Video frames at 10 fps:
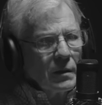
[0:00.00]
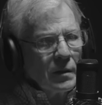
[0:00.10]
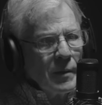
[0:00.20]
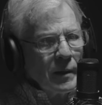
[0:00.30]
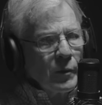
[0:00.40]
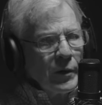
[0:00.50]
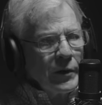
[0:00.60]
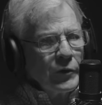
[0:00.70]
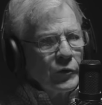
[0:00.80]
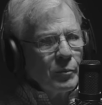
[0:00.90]
the
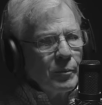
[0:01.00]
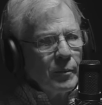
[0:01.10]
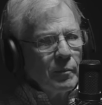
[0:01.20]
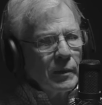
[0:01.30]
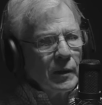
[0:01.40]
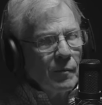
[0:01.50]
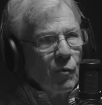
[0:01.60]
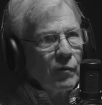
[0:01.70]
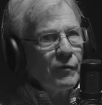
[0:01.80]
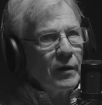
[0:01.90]
memories become
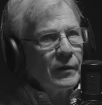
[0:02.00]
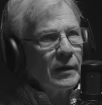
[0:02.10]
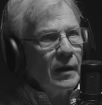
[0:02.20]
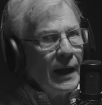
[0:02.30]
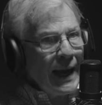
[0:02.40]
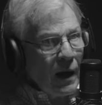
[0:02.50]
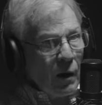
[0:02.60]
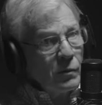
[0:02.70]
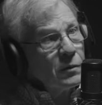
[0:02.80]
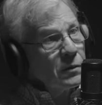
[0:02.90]
more vivid
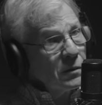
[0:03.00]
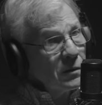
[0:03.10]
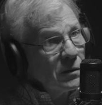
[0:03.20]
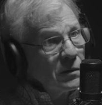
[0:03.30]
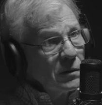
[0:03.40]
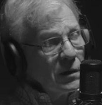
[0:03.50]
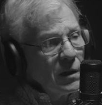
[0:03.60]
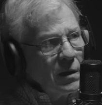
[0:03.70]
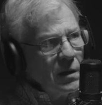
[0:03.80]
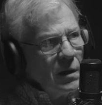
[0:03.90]
now.
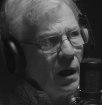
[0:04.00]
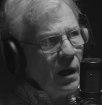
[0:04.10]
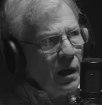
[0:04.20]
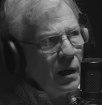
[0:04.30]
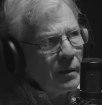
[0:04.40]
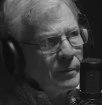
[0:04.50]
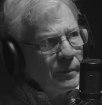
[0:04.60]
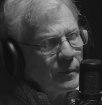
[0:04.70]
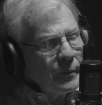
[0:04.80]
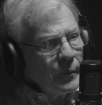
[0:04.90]
I
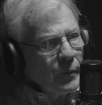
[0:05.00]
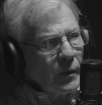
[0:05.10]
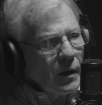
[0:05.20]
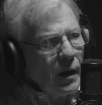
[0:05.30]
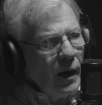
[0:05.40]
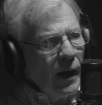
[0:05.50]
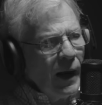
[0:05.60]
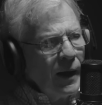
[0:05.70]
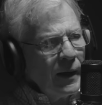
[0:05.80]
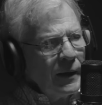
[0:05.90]

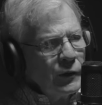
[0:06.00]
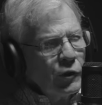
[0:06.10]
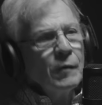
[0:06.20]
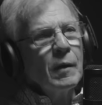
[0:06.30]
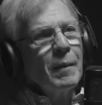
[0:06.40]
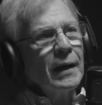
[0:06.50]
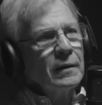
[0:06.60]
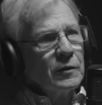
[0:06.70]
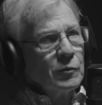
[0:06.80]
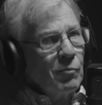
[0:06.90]
dream about
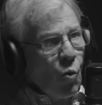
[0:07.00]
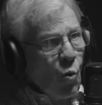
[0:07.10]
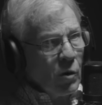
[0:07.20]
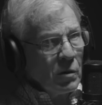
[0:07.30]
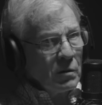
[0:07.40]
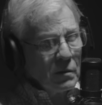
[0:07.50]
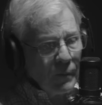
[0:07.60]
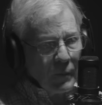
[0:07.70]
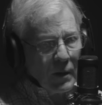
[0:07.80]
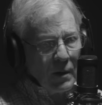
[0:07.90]
this more.
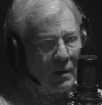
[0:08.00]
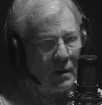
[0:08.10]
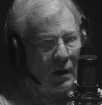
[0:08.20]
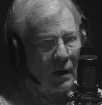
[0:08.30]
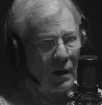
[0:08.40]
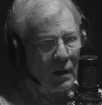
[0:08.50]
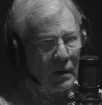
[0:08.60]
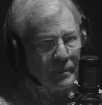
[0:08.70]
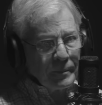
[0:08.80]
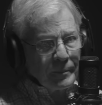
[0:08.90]

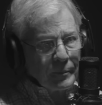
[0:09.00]
I'm